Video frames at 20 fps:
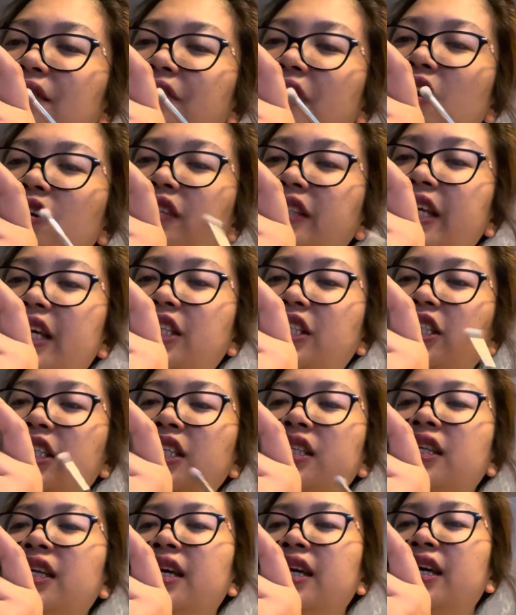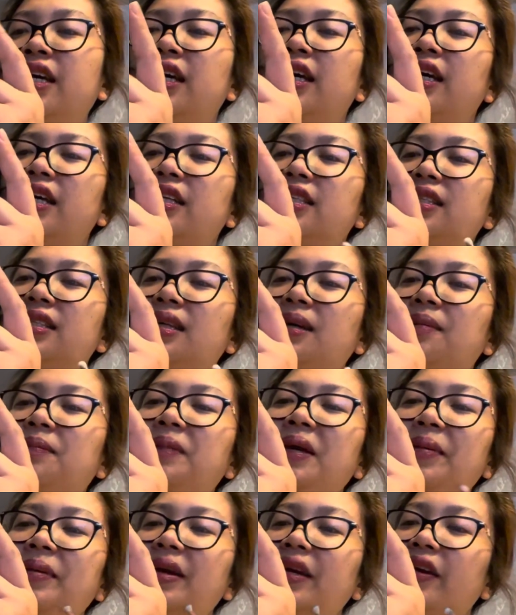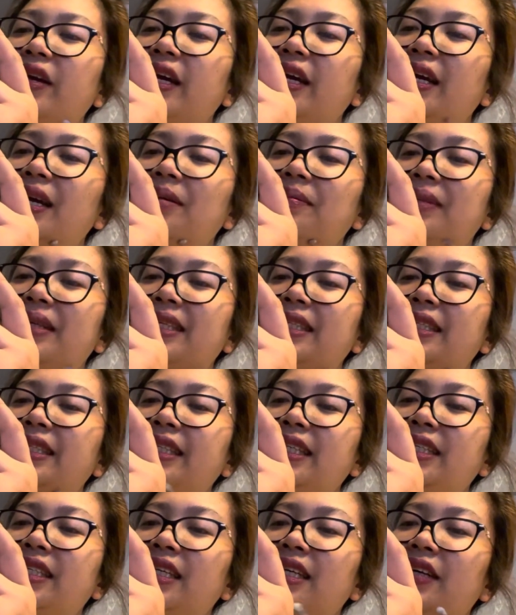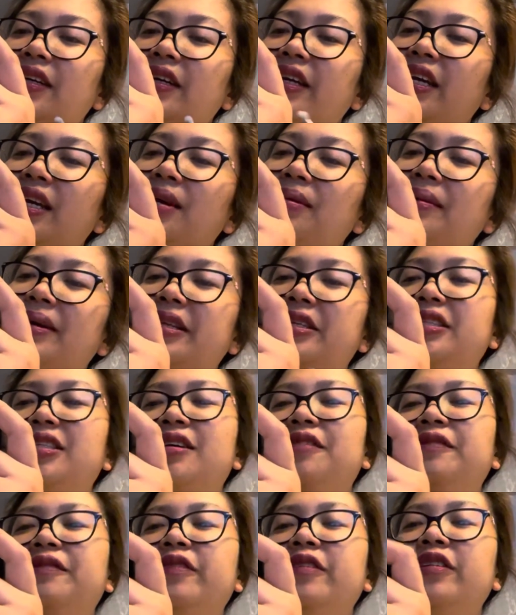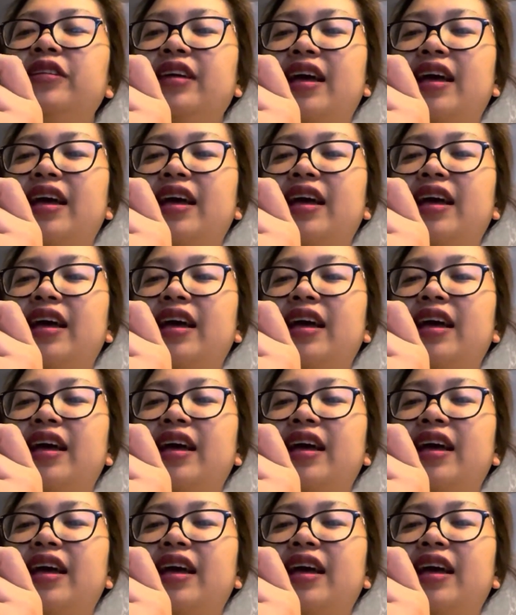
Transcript: Foundation. It's the BB cream, the CC cream, and it's a full